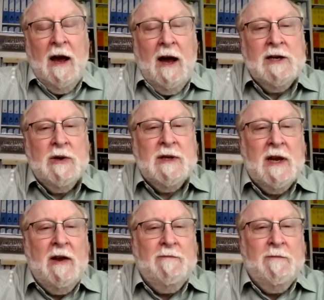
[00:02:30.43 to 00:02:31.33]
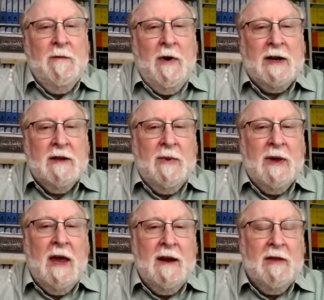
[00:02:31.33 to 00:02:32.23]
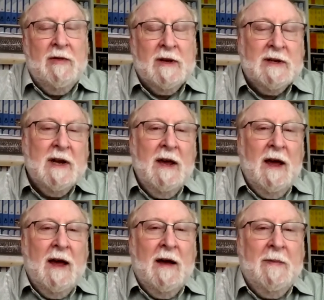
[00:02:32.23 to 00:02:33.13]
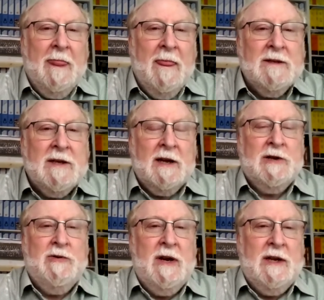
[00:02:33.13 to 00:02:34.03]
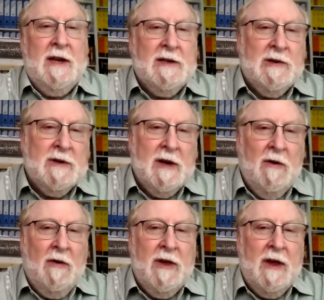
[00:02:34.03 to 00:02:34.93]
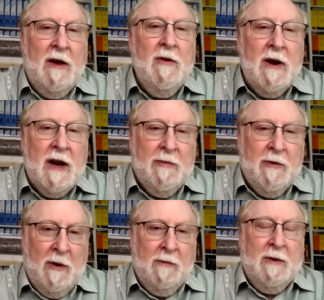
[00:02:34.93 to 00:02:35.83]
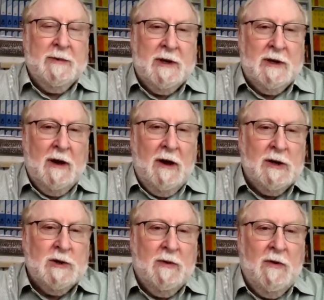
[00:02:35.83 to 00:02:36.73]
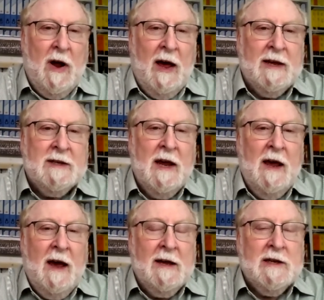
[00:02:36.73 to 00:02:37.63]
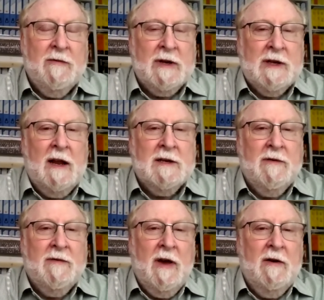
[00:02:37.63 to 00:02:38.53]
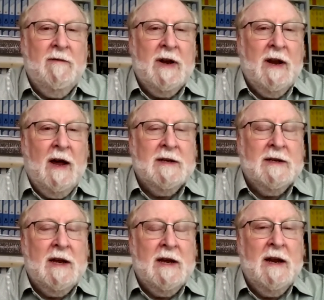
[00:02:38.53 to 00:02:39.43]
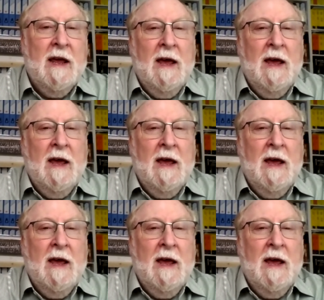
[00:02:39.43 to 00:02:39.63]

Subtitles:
I should say right at the beginning that tax treaty issues are not the only problems that are going to arise as a result of COVID-19.